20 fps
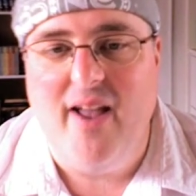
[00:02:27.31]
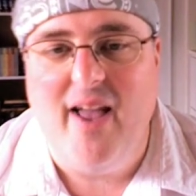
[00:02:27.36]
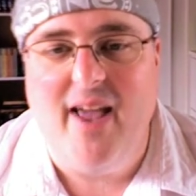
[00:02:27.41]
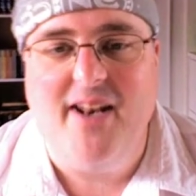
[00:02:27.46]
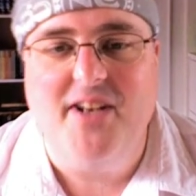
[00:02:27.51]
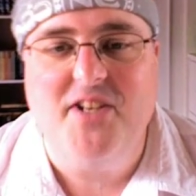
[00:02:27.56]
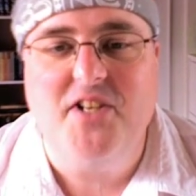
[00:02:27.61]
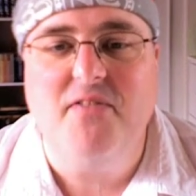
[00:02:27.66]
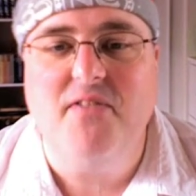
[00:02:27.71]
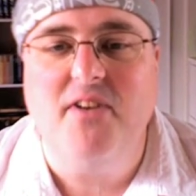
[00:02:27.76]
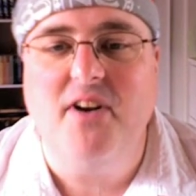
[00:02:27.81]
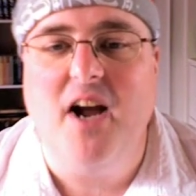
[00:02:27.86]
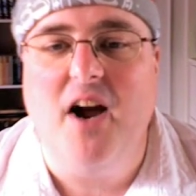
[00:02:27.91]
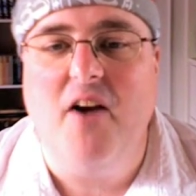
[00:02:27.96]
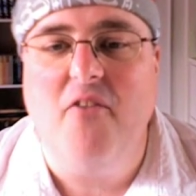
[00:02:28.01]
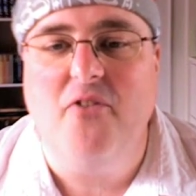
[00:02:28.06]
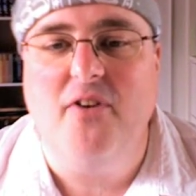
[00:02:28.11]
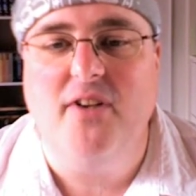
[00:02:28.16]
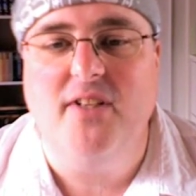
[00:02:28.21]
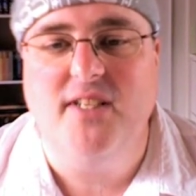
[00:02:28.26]
energy
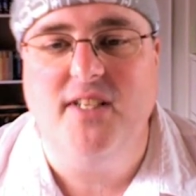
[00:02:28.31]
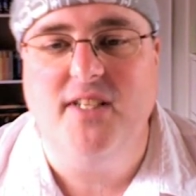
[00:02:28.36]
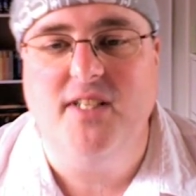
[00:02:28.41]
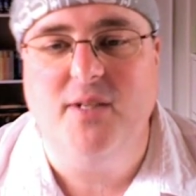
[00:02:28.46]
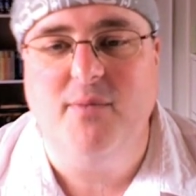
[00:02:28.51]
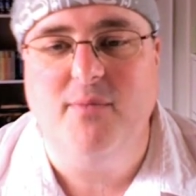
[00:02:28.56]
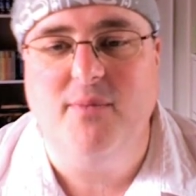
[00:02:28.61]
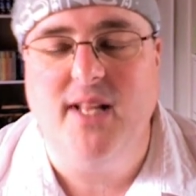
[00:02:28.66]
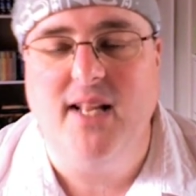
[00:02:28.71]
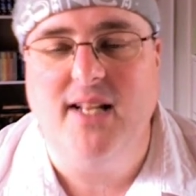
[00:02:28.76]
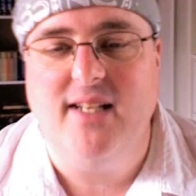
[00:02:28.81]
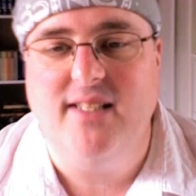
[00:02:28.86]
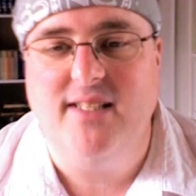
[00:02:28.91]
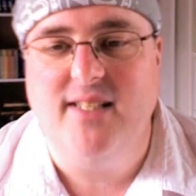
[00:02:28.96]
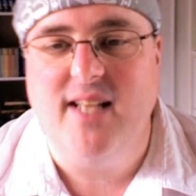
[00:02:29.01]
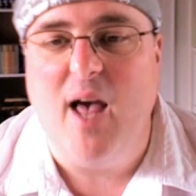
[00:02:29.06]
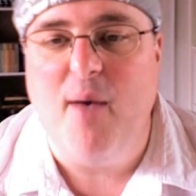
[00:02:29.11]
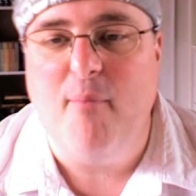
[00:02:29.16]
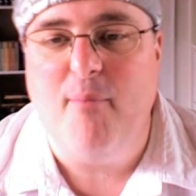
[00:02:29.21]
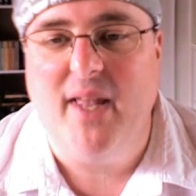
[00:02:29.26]
recovery systems that
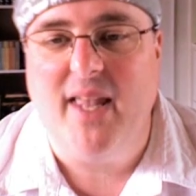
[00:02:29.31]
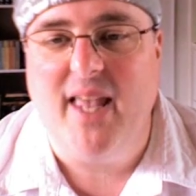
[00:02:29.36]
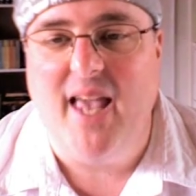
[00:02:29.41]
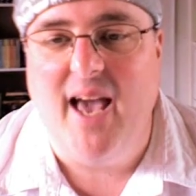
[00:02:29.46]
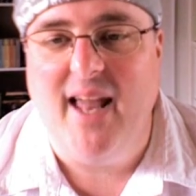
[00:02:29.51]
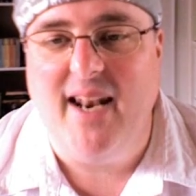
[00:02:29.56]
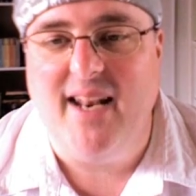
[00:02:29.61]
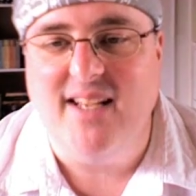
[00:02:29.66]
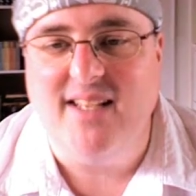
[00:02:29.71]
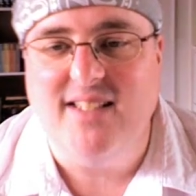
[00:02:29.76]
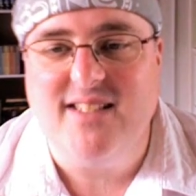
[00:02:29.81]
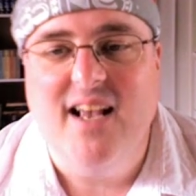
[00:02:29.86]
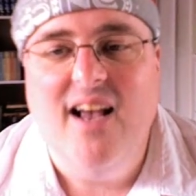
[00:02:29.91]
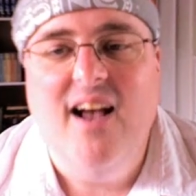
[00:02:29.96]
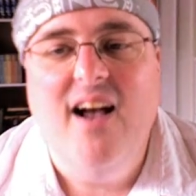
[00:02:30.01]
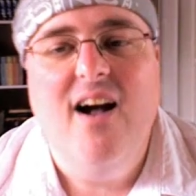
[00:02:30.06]
zap mechanics,